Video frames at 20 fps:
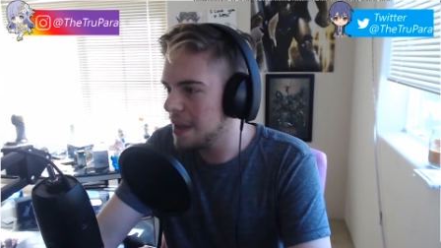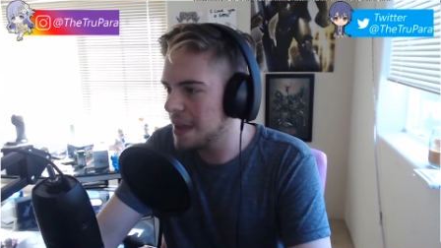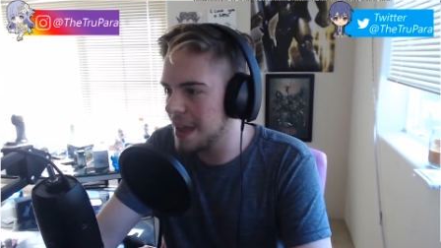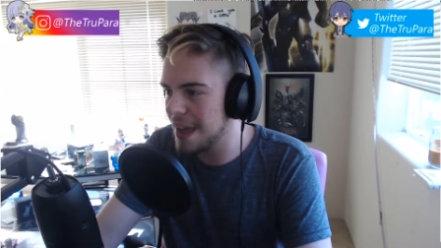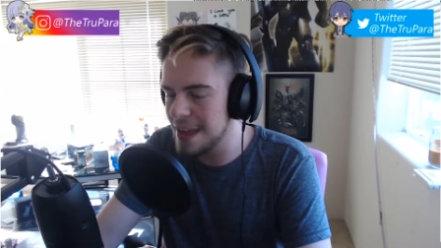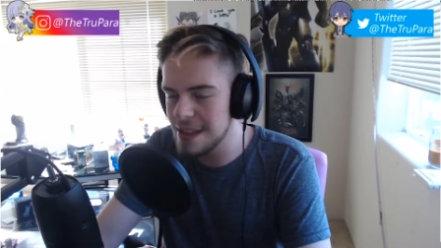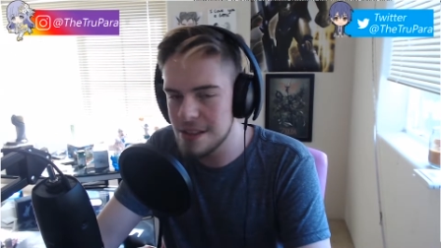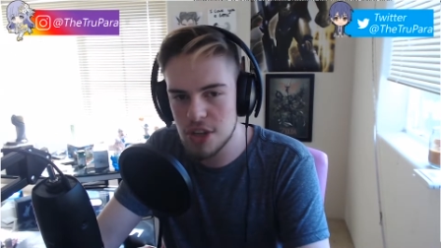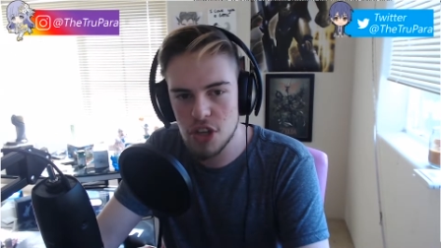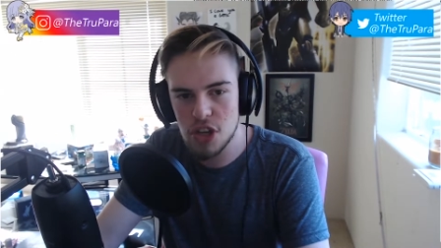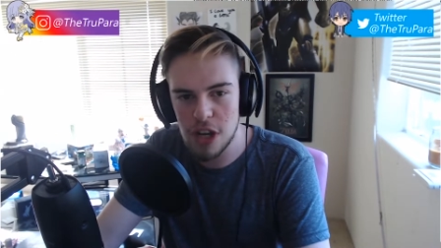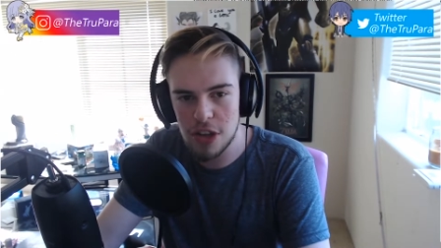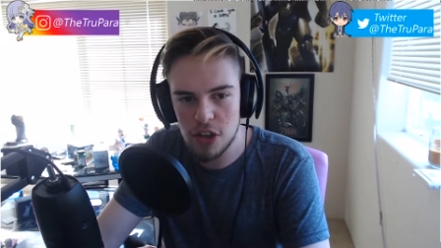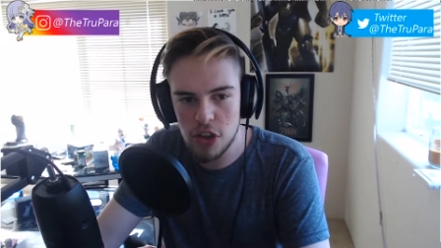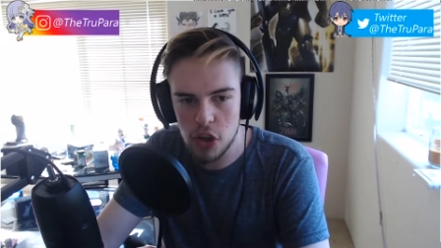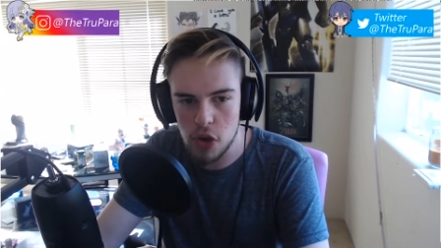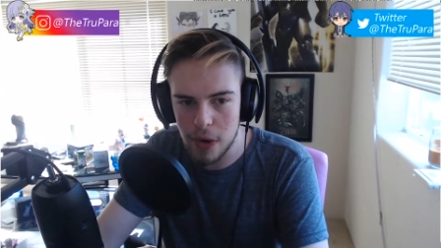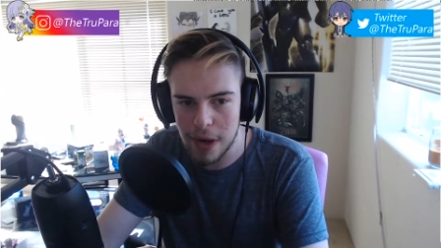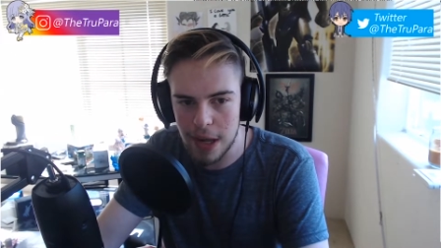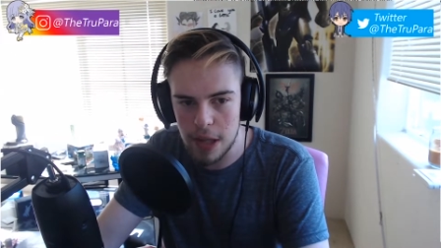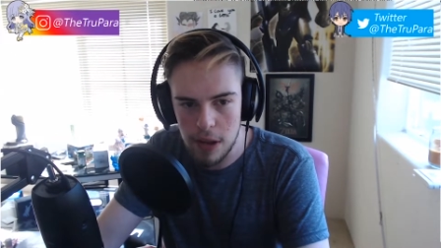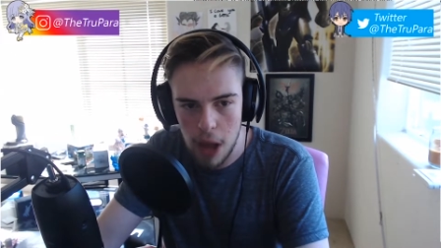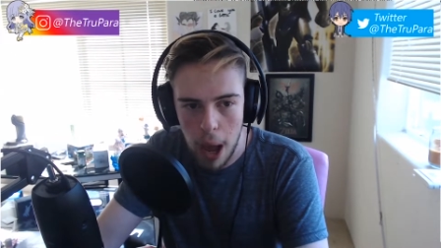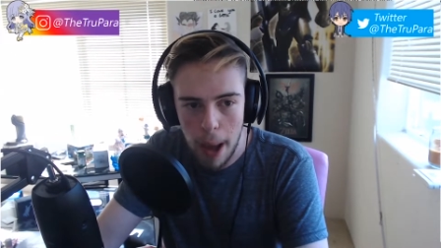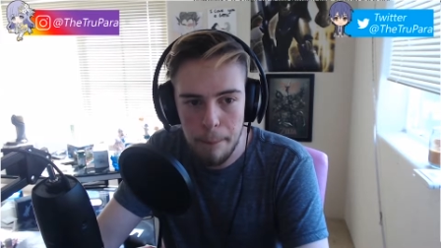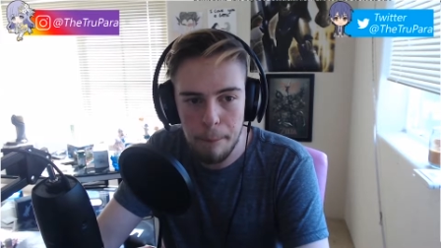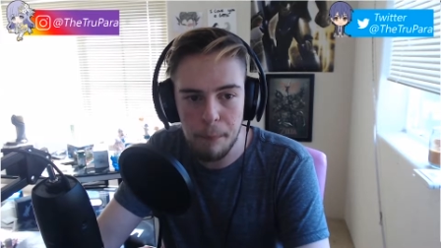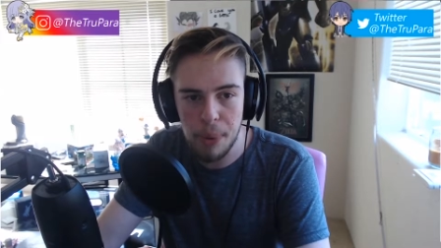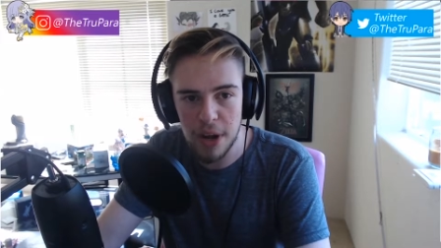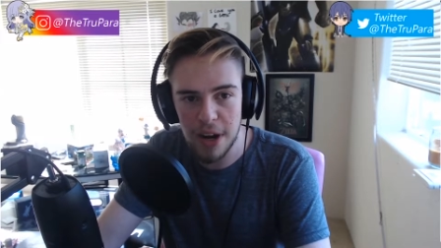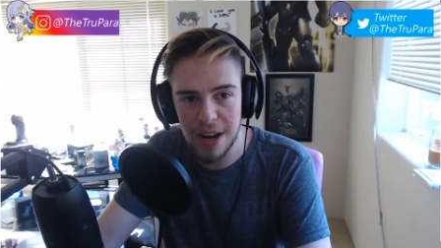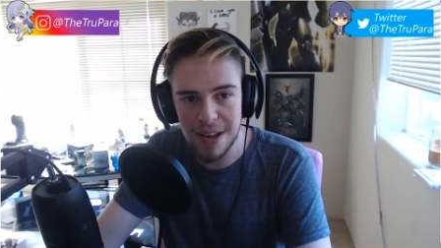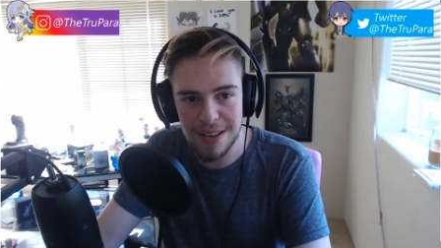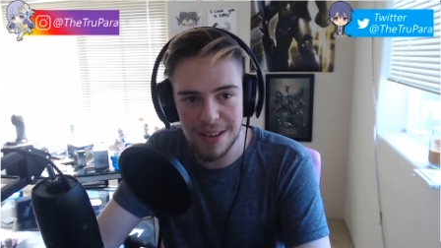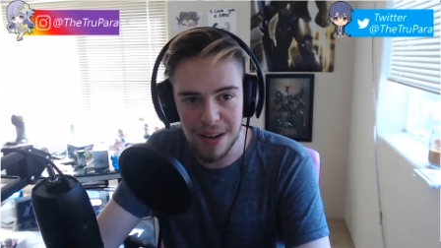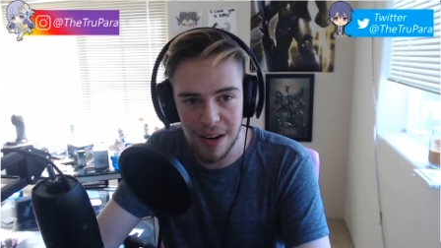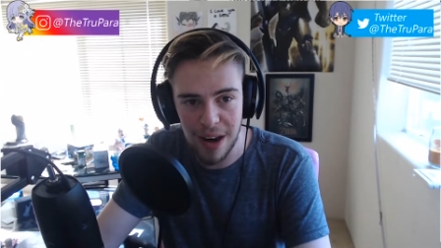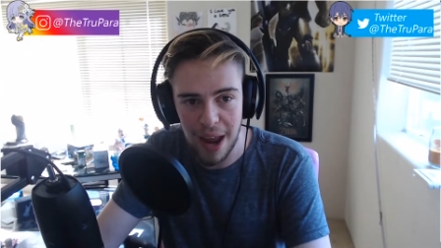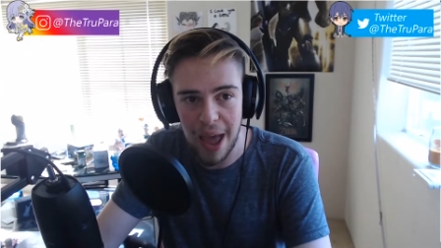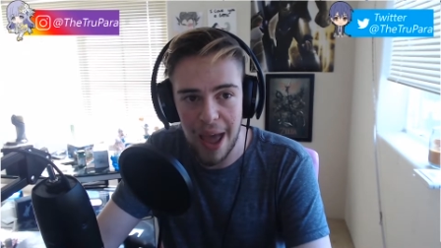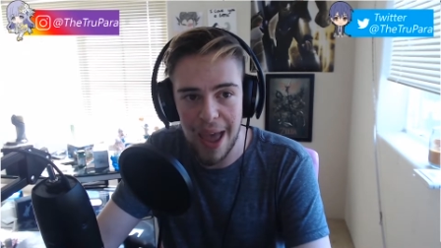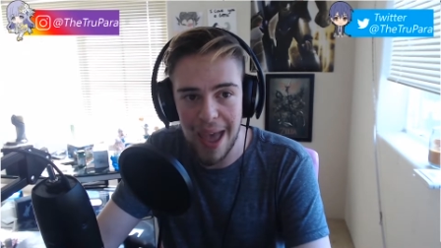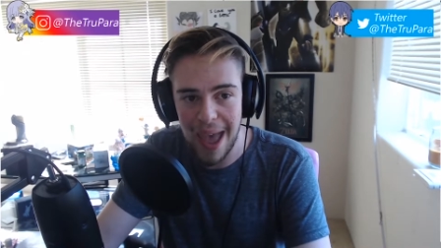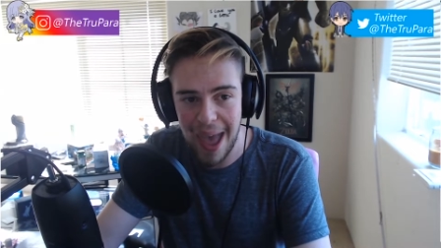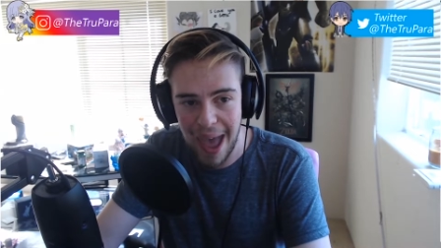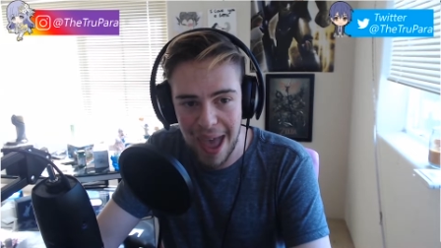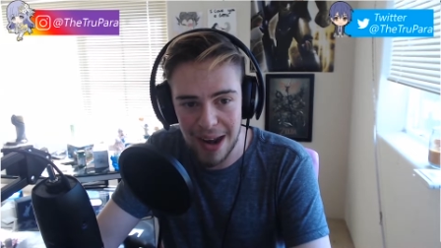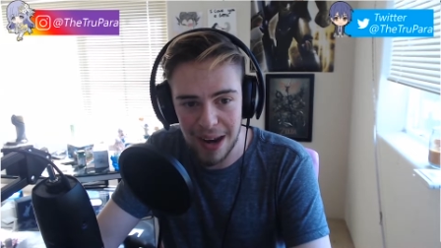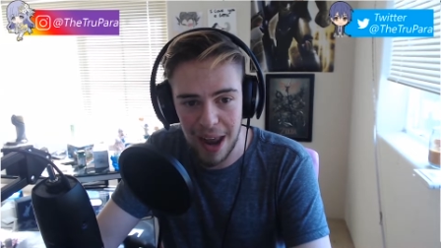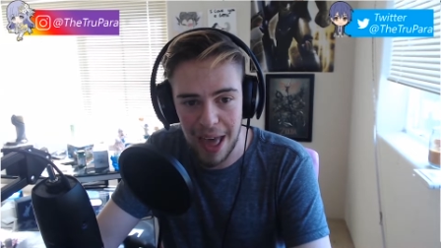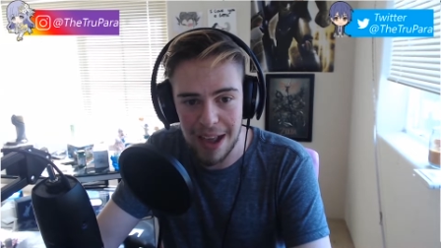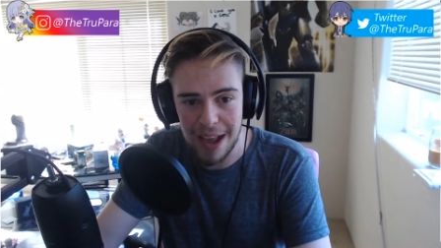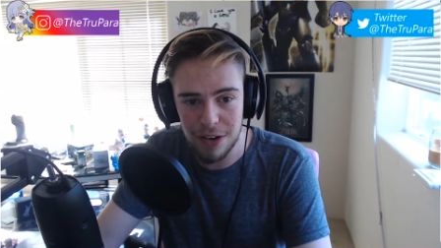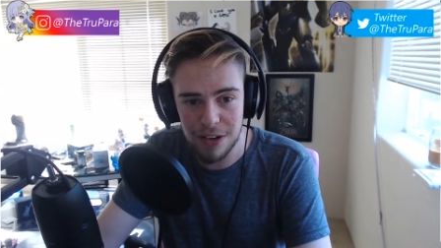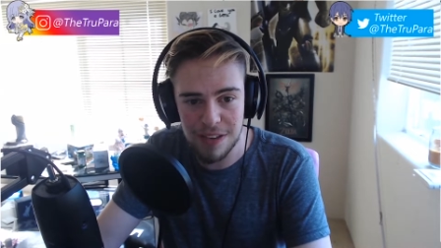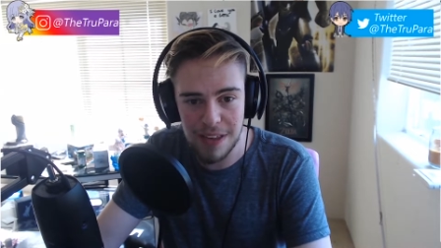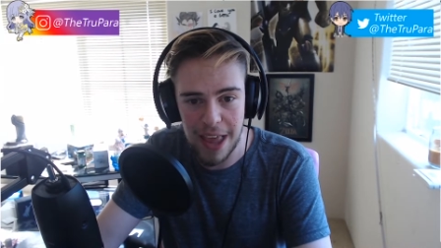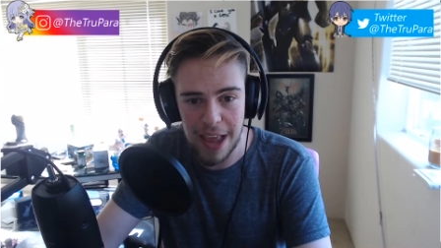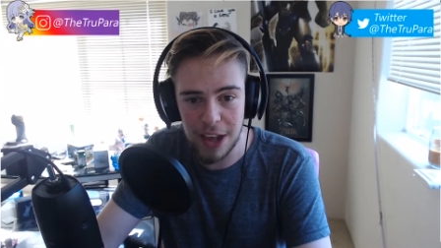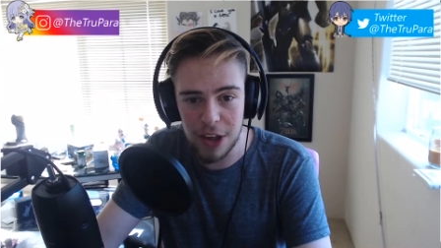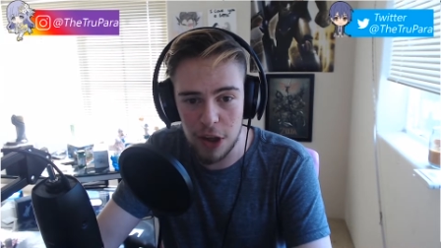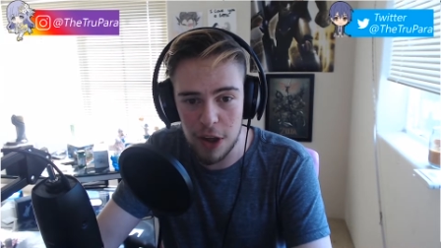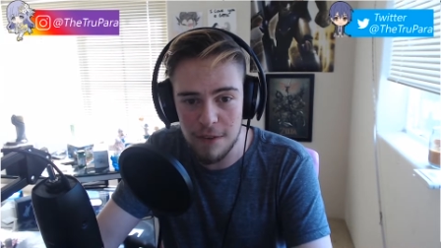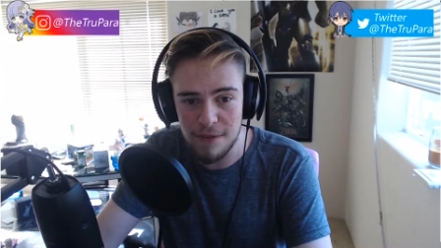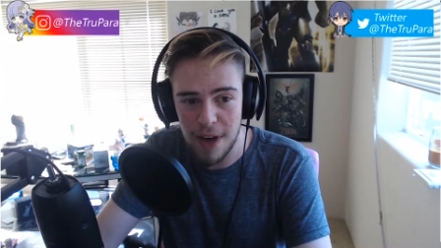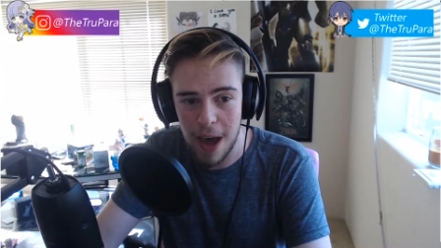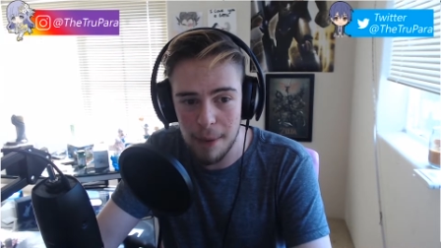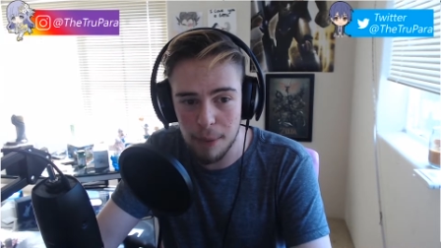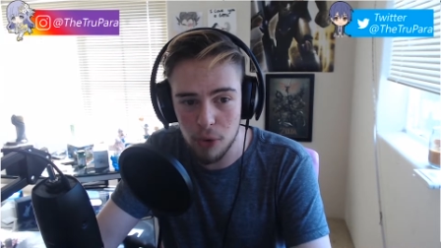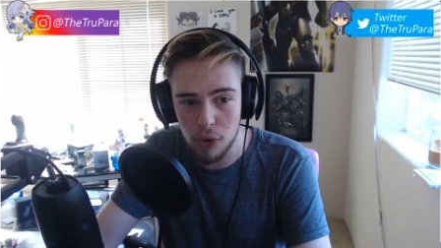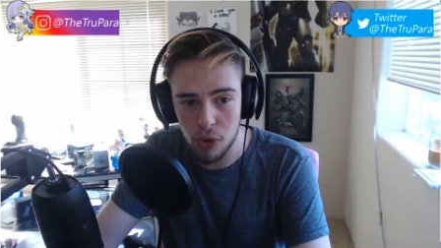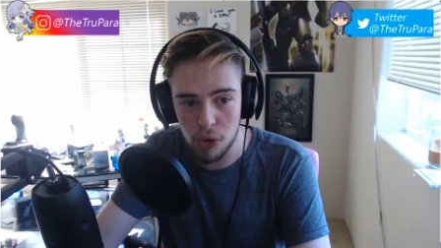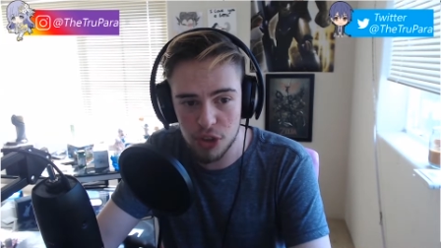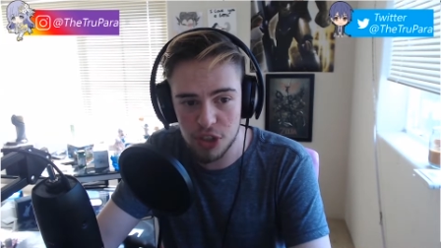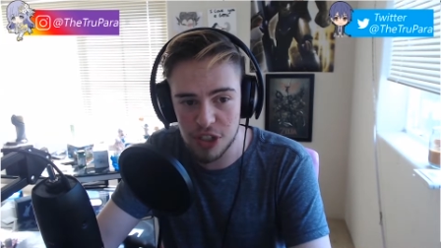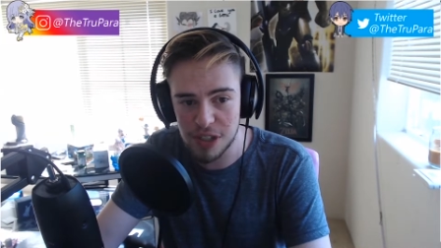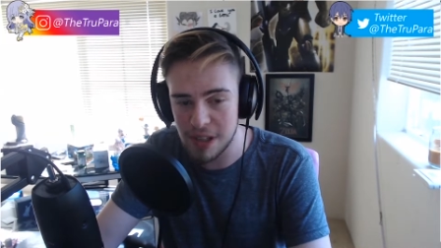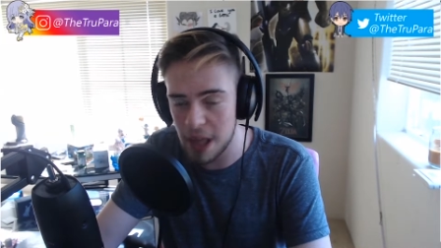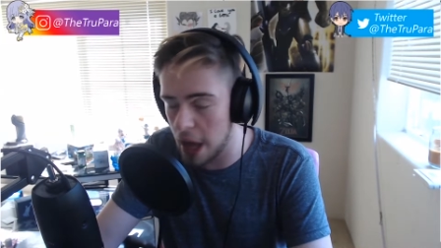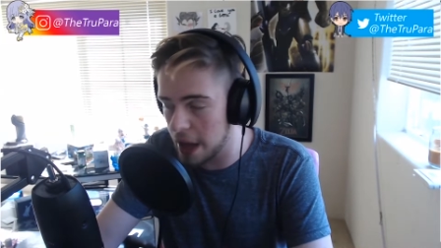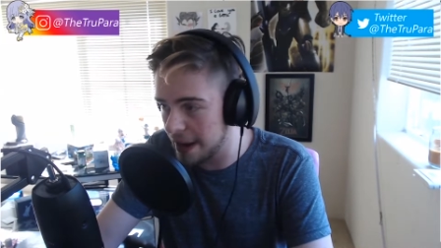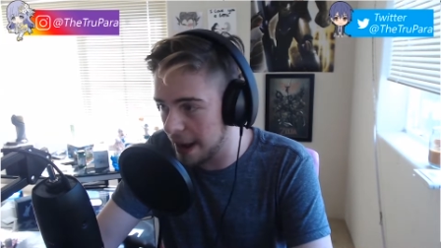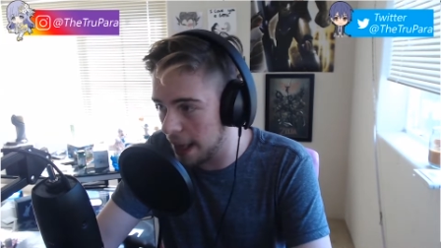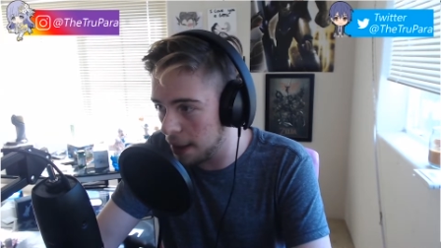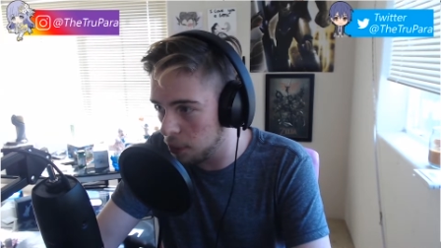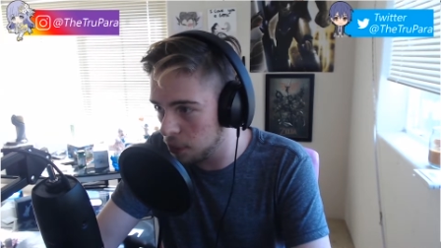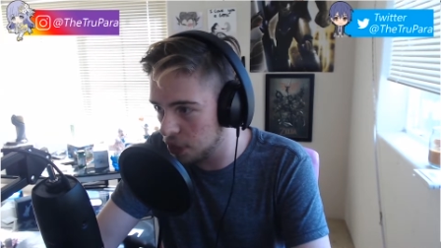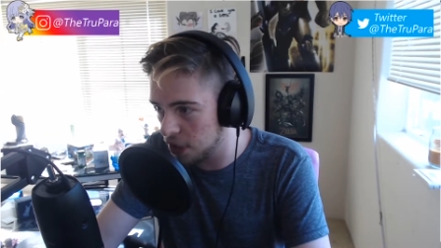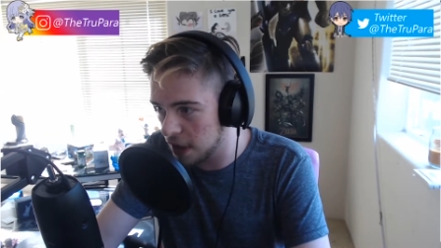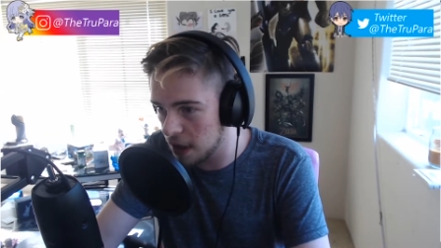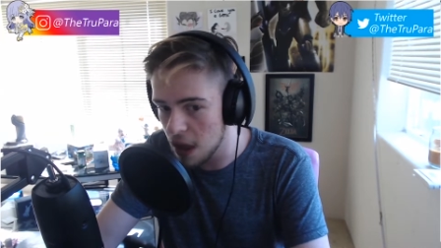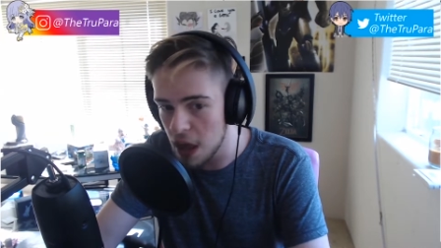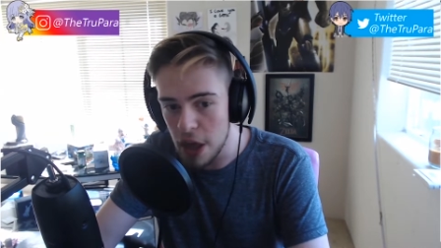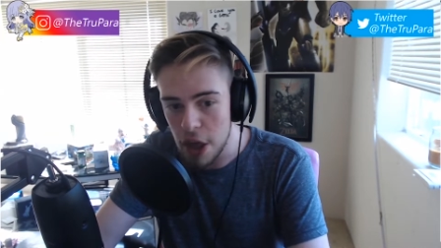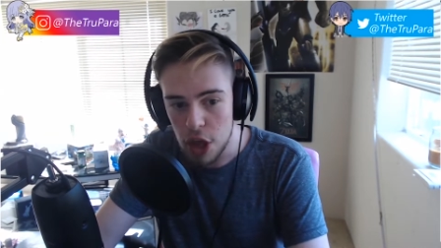It's just you cannot put a headliner saying good vibe culture is unhealthy.